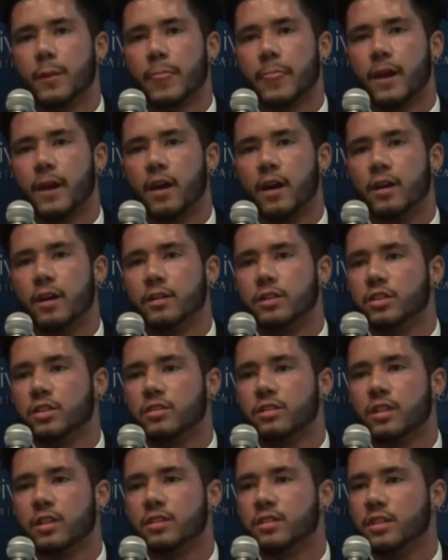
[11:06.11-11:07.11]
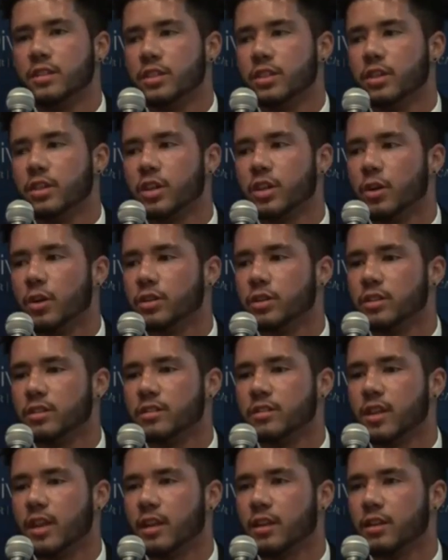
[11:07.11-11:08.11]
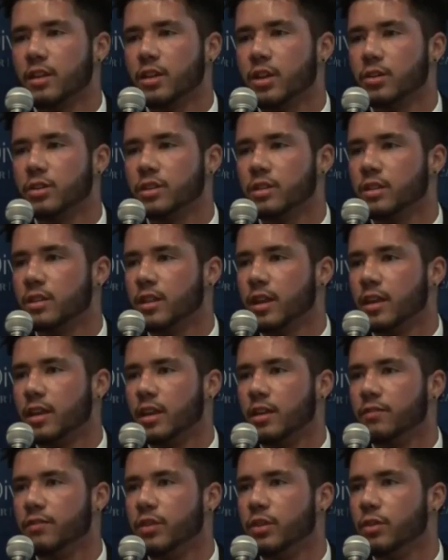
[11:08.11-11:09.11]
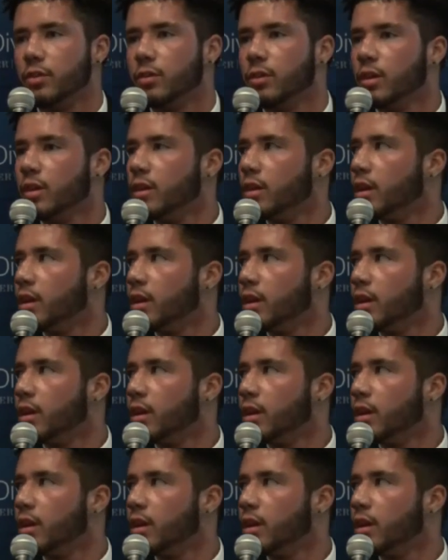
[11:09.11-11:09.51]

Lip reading: Just listening to your coaches, taking the coaching that they give you,